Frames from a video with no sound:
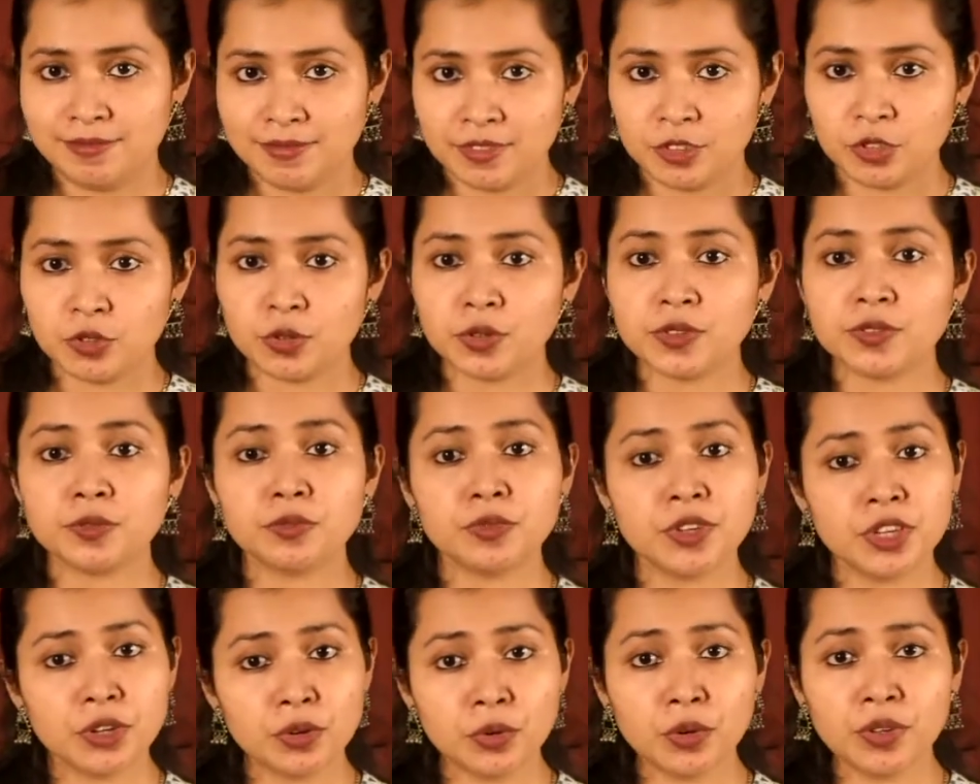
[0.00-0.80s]
So
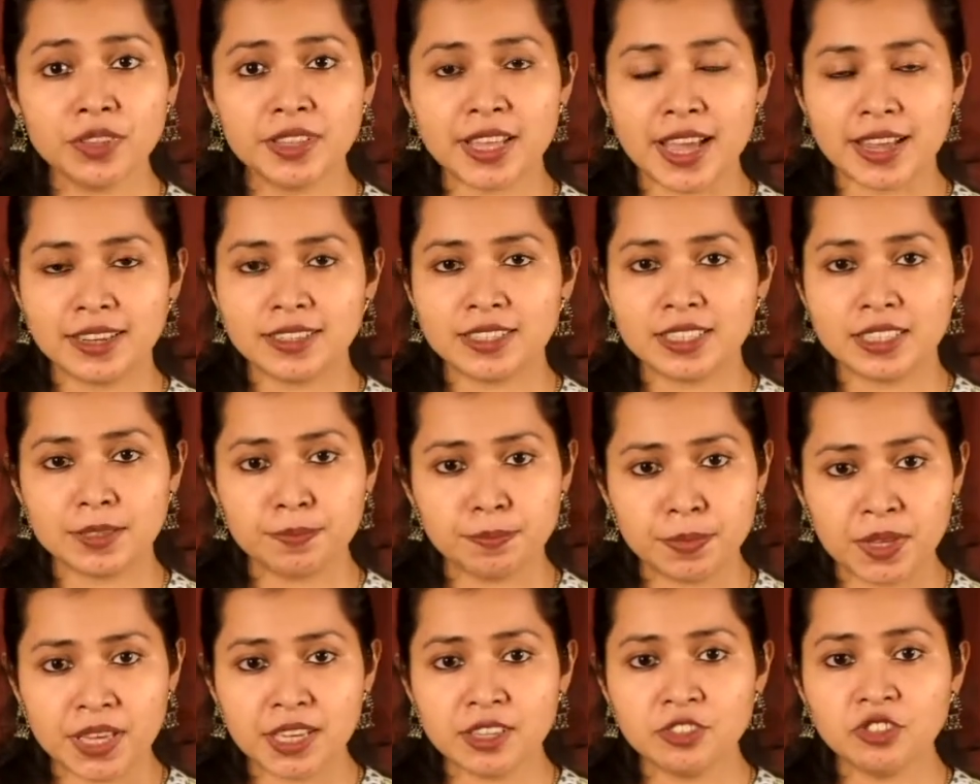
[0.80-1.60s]
we know that
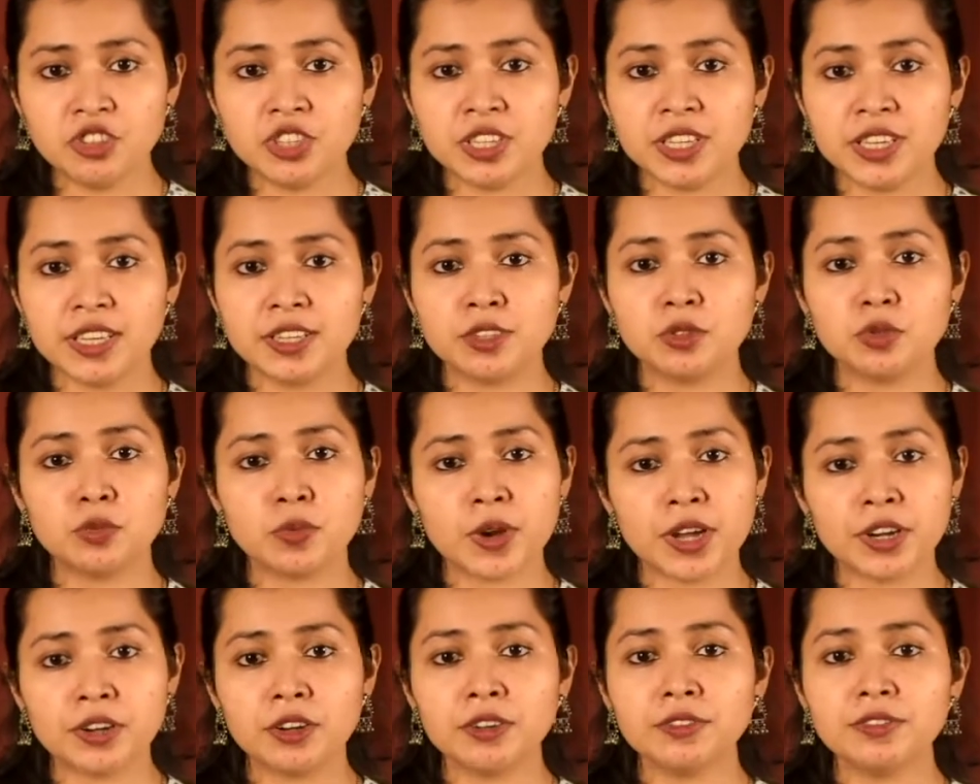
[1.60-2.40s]
speech is
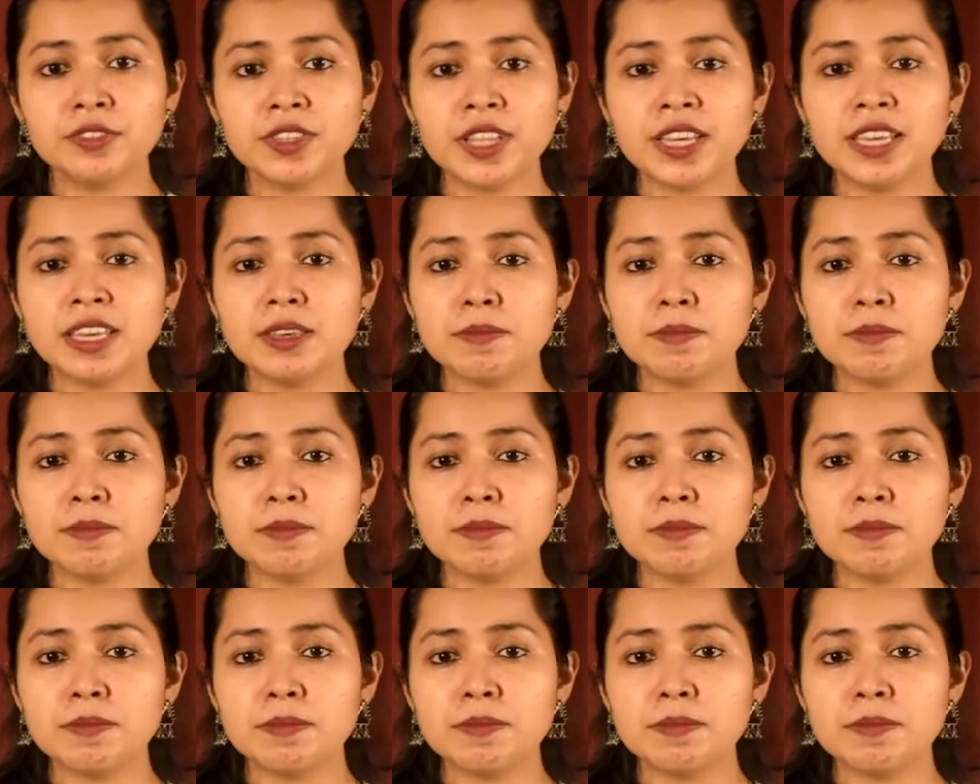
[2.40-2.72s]
one of the